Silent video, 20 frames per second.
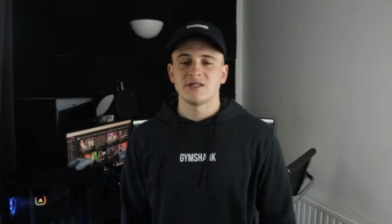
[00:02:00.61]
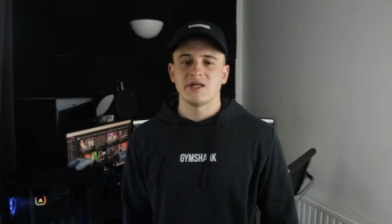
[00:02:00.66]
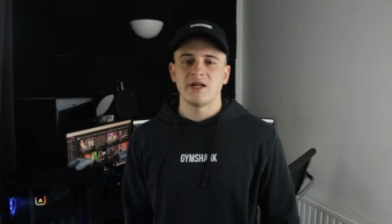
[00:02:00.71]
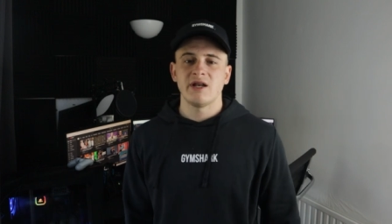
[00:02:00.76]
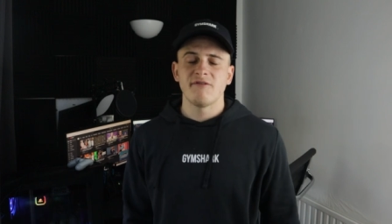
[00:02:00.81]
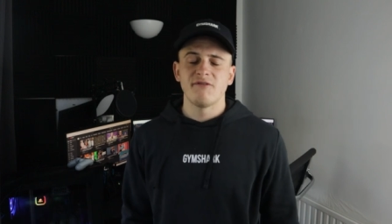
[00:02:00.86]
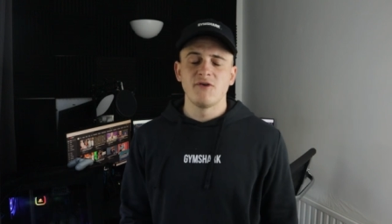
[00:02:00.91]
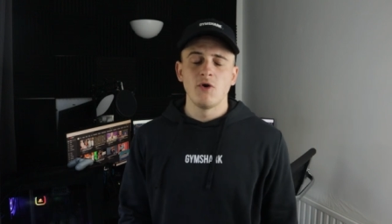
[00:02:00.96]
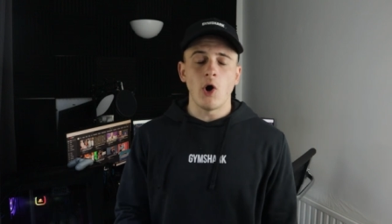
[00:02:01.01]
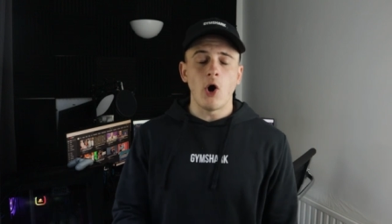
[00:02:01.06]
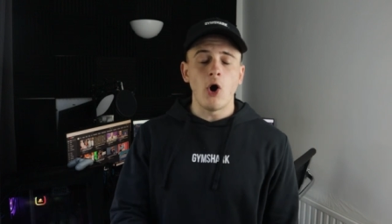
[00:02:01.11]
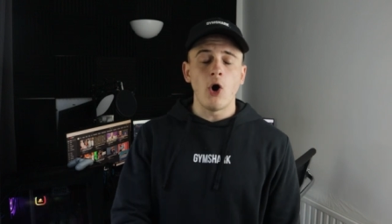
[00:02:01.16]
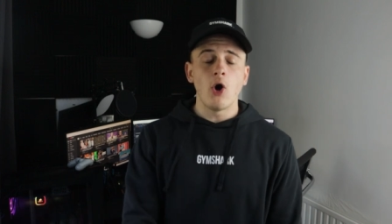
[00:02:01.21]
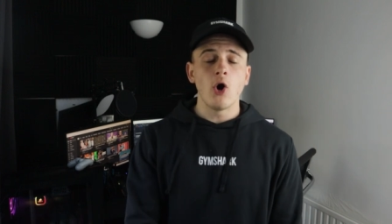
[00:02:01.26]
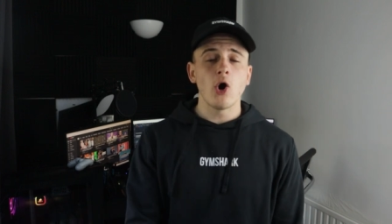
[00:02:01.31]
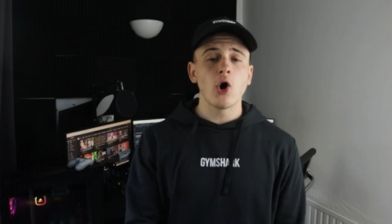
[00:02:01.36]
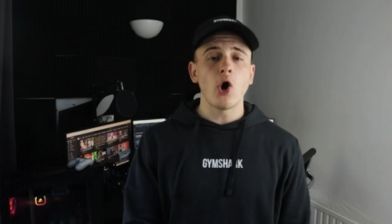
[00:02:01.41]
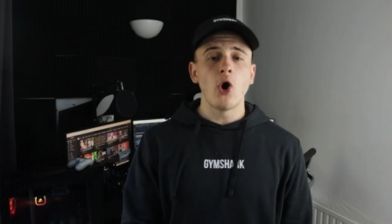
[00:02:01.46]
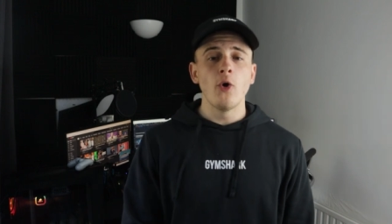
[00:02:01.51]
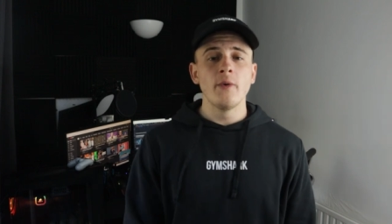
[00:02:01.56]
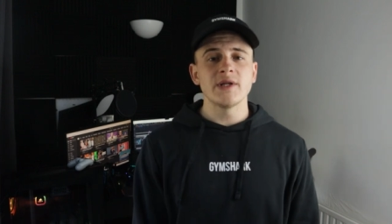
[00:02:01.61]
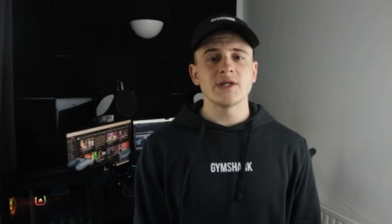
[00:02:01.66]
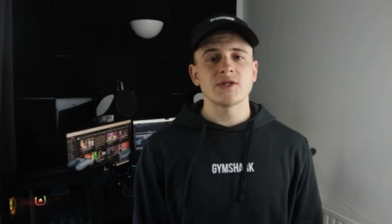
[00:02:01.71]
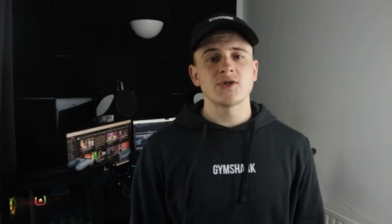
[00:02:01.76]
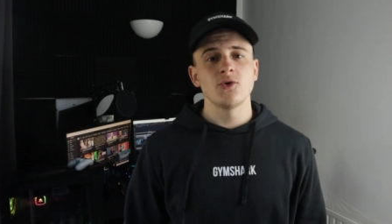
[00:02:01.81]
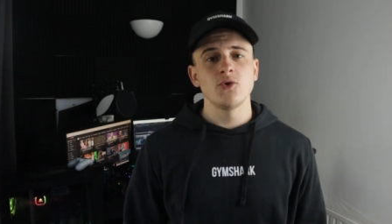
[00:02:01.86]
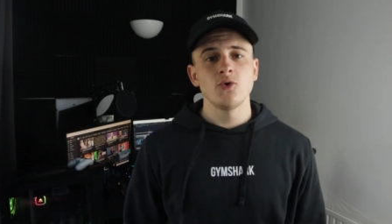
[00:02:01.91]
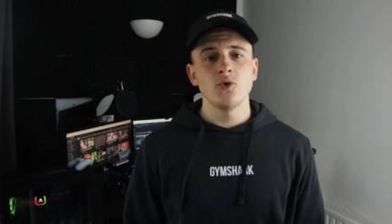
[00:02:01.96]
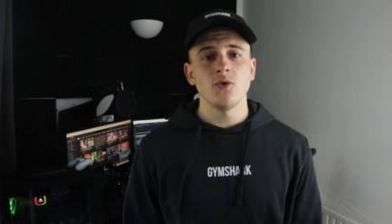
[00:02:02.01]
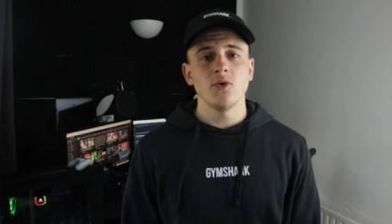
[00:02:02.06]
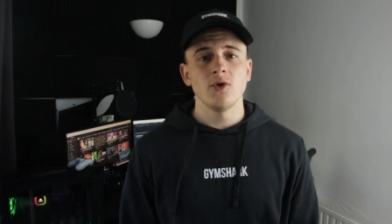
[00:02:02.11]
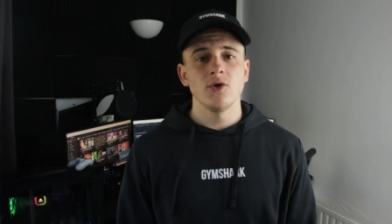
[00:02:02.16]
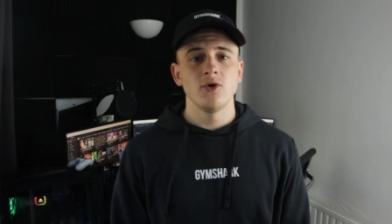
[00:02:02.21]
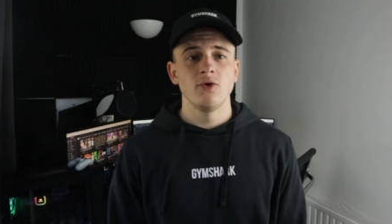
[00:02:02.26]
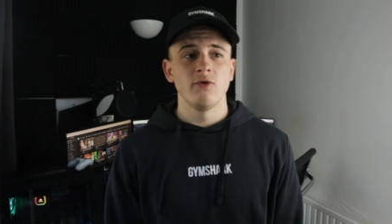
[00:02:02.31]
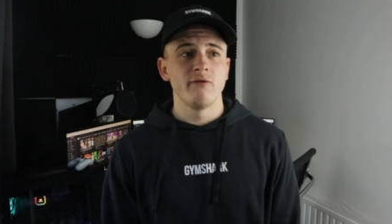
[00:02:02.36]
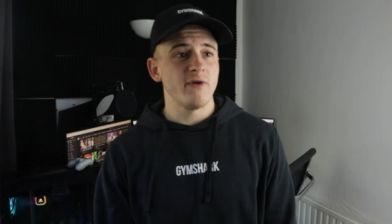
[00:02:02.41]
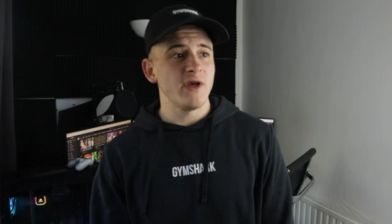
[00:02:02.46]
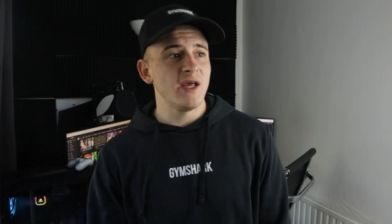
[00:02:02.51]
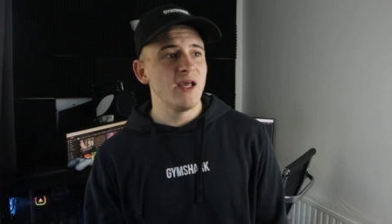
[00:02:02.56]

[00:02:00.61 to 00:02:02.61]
And if you are going to, you've